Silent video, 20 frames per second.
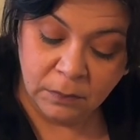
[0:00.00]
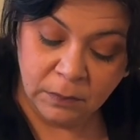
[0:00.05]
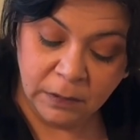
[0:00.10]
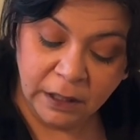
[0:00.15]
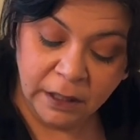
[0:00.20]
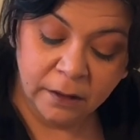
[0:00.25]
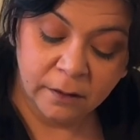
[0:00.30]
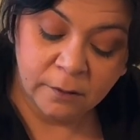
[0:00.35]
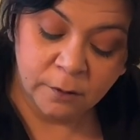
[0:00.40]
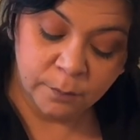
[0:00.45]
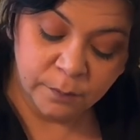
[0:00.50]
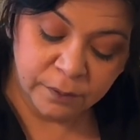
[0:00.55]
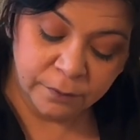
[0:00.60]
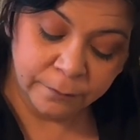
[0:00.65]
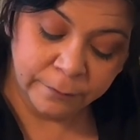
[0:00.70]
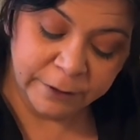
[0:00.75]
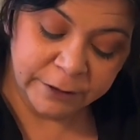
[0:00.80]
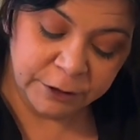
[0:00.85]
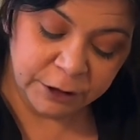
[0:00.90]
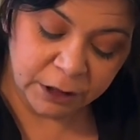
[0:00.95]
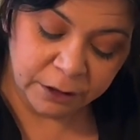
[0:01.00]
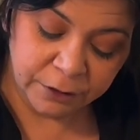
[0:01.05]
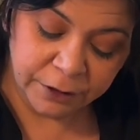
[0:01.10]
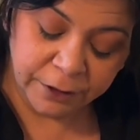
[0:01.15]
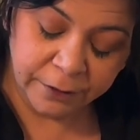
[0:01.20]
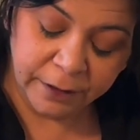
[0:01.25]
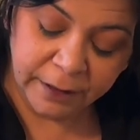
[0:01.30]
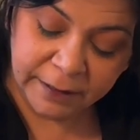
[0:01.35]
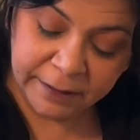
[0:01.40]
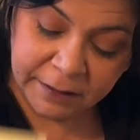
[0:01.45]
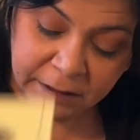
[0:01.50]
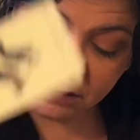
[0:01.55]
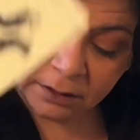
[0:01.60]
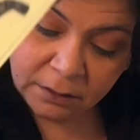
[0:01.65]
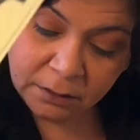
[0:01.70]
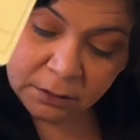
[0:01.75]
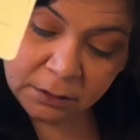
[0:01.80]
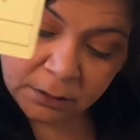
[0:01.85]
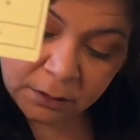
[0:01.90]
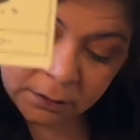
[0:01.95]
Help, reach out your
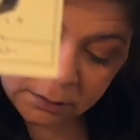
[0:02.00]
hand.